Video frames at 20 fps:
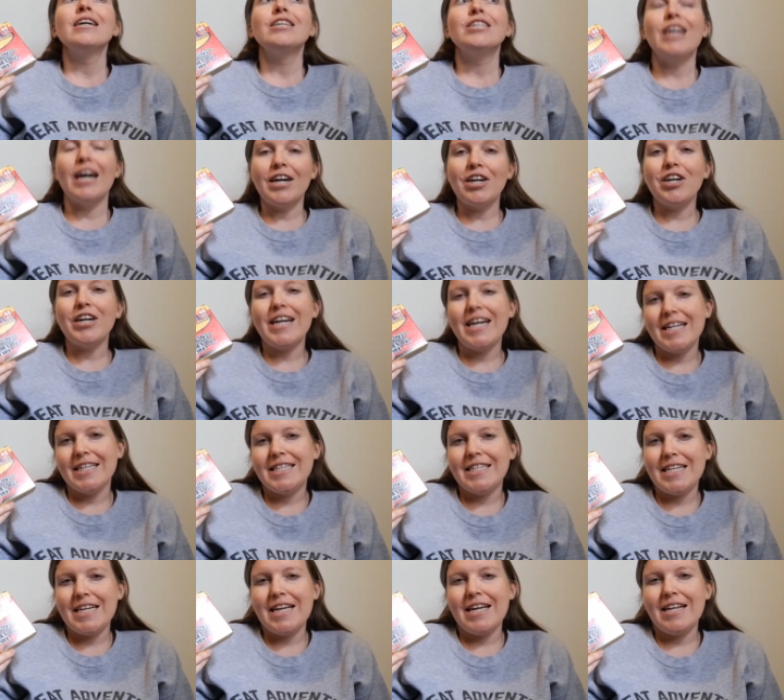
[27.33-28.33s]
Younger
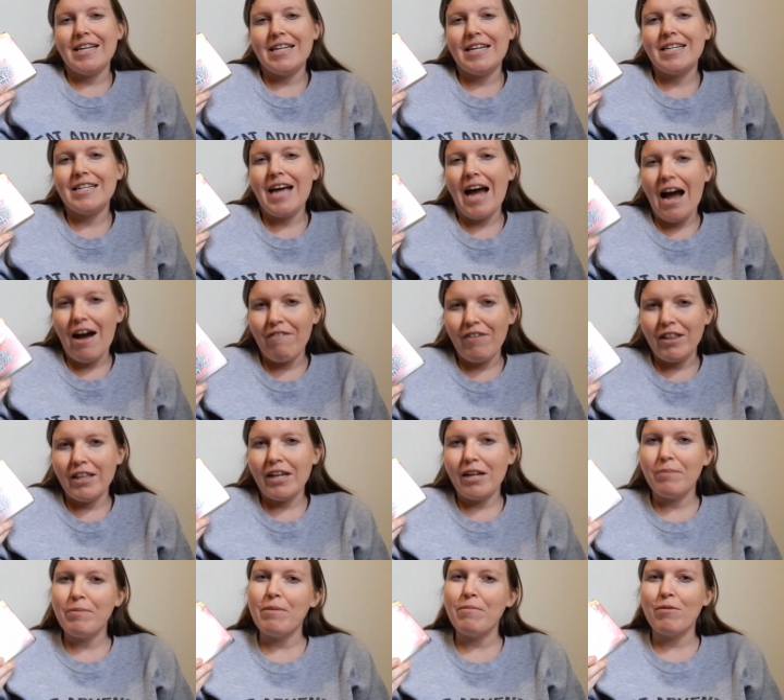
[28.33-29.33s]
kids tend to have a
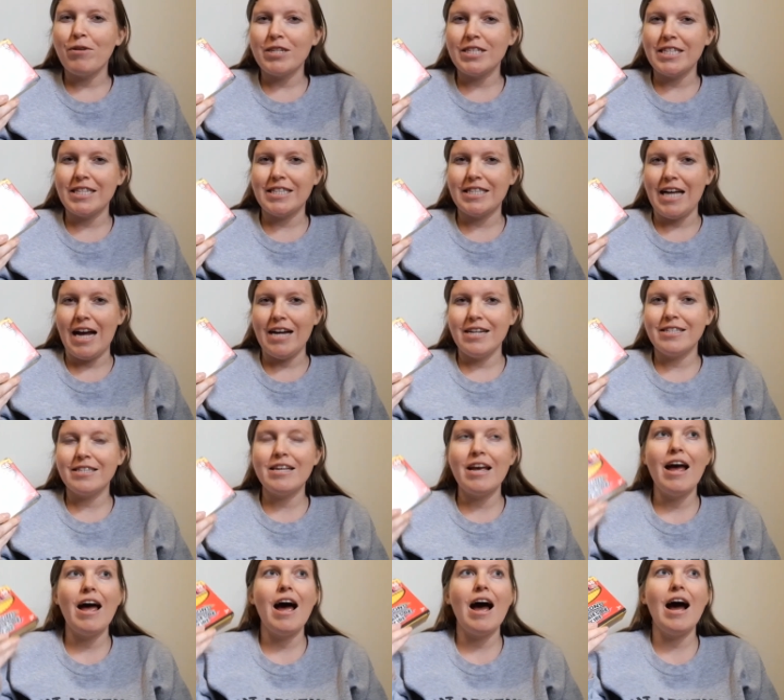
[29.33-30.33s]
little bit more
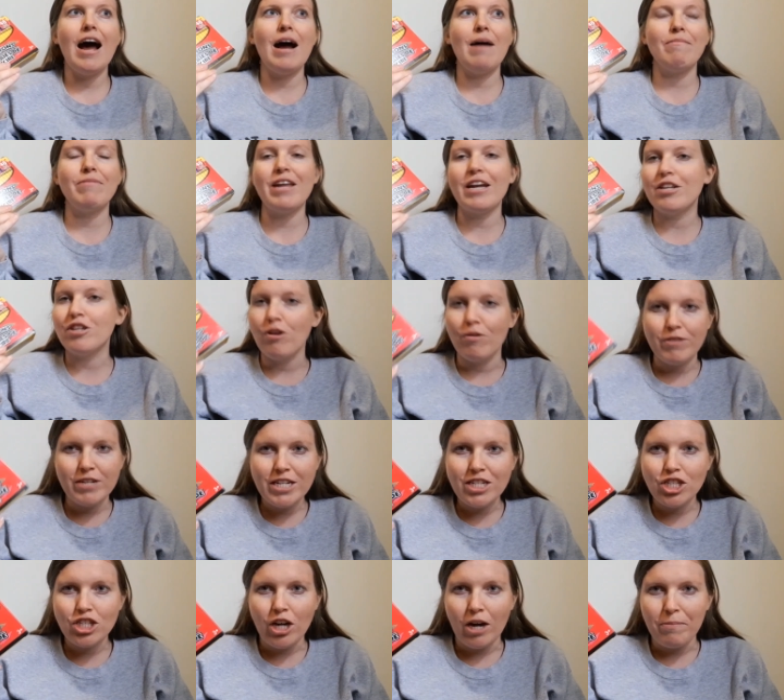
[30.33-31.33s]
success. They don't
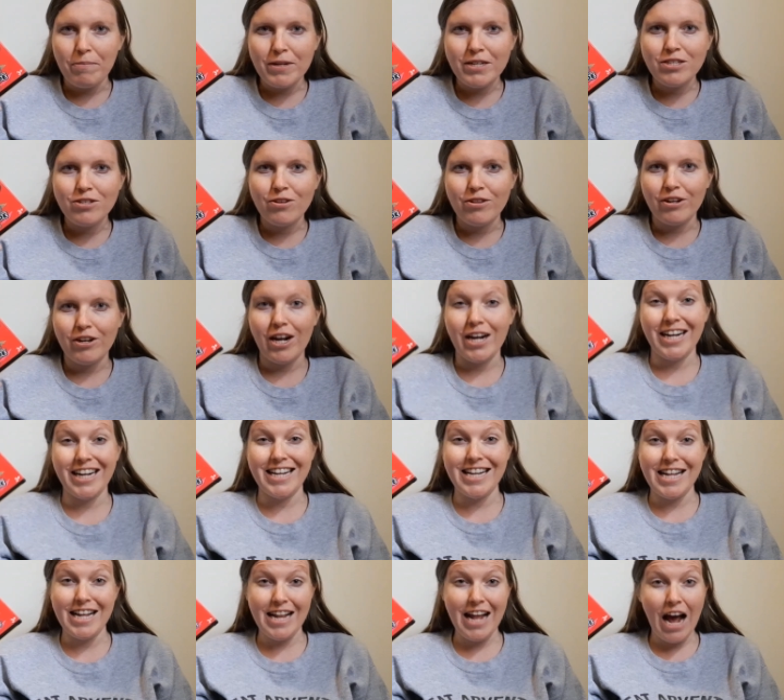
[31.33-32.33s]
need sharpened, so they're not
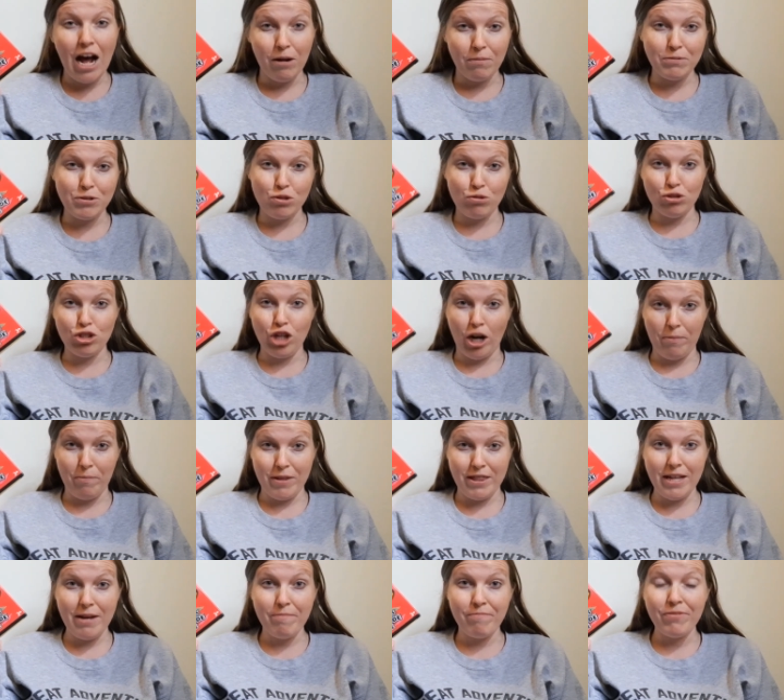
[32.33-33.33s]
going to need help to
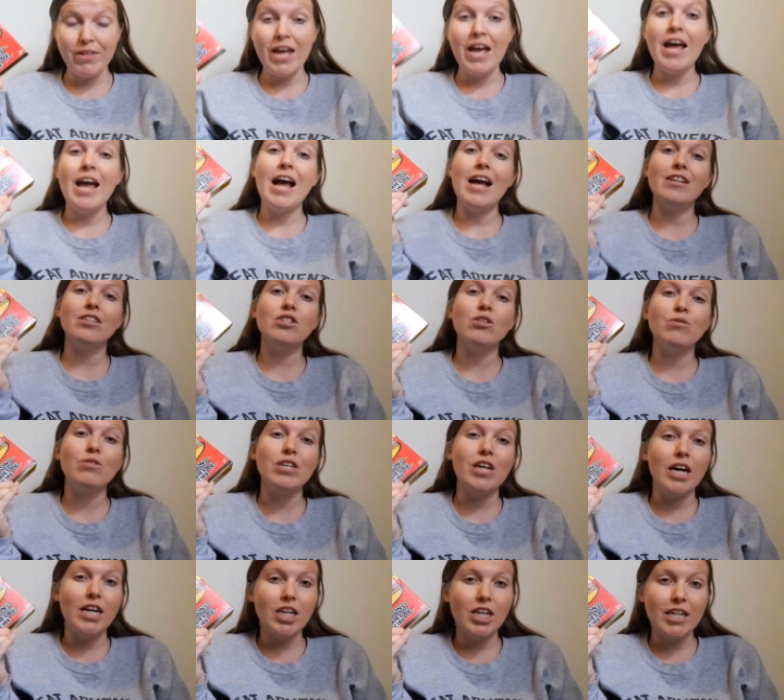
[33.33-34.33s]
sharpen them. And so
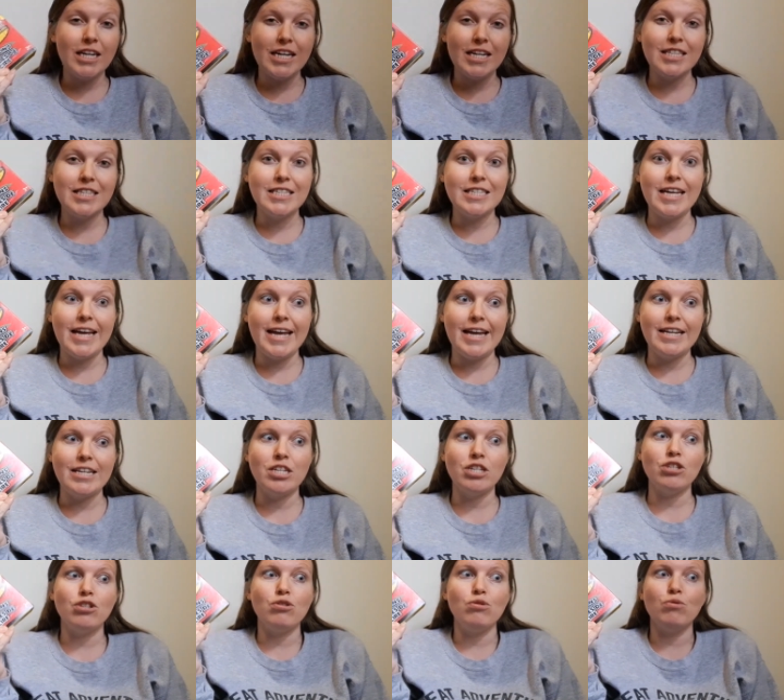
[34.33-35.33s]
younger kids
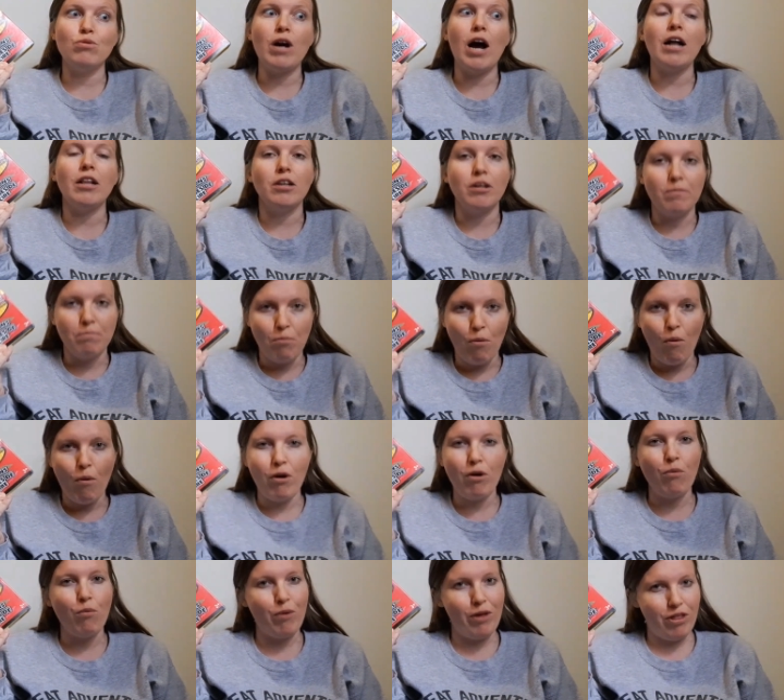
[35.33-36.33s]
tend to color
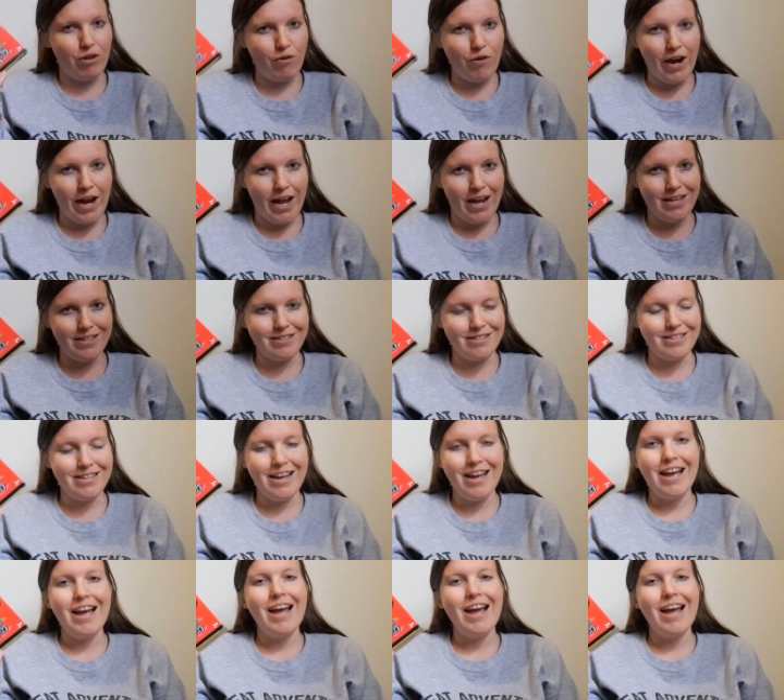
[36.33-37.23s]
more with crayons.